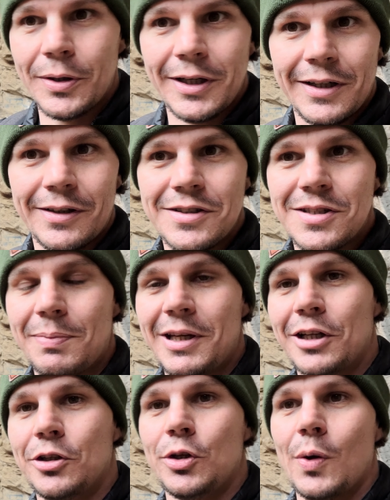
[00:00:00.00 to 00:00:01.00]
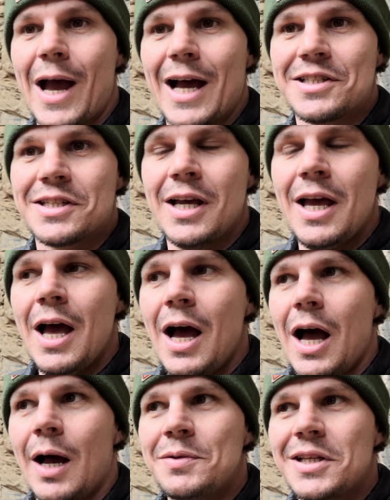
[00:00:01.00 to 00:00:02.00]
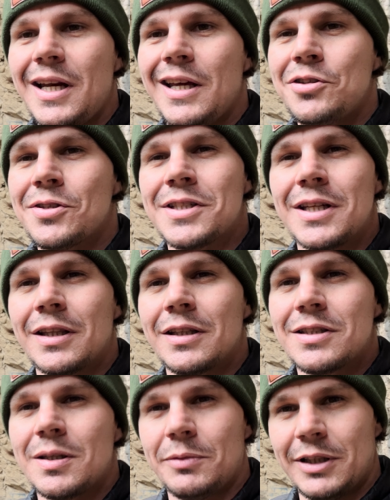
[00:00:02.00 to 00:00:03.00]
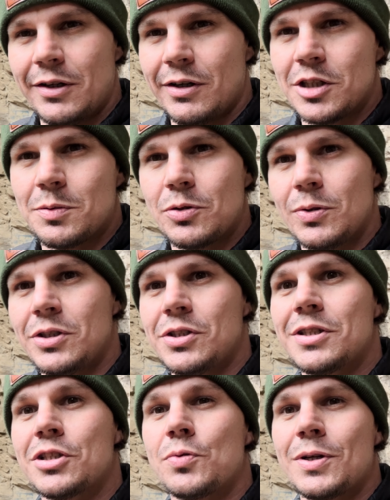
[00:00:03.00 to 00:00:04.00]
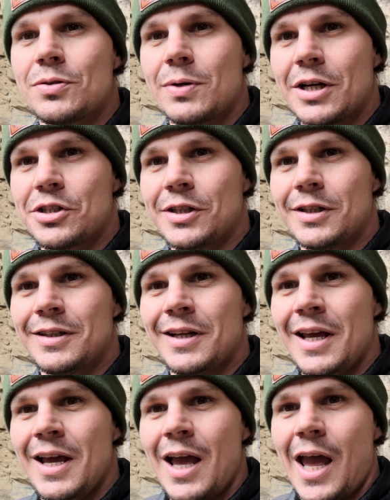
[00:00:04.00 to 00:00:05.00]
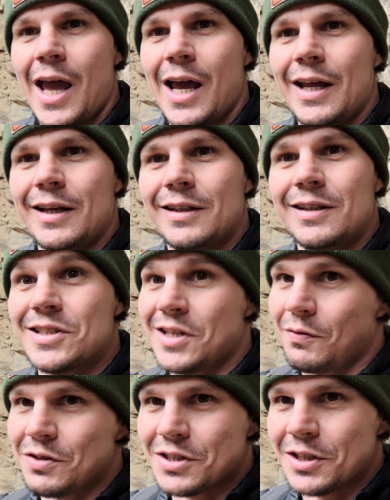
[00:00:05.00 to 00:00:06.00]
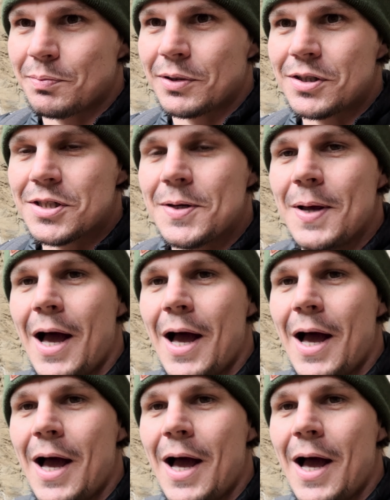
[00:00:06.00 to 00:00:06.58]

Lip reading: years, depending who you ask. It's kind of interesting, the similarities between Jesus' resurrection and the 7 sleepers,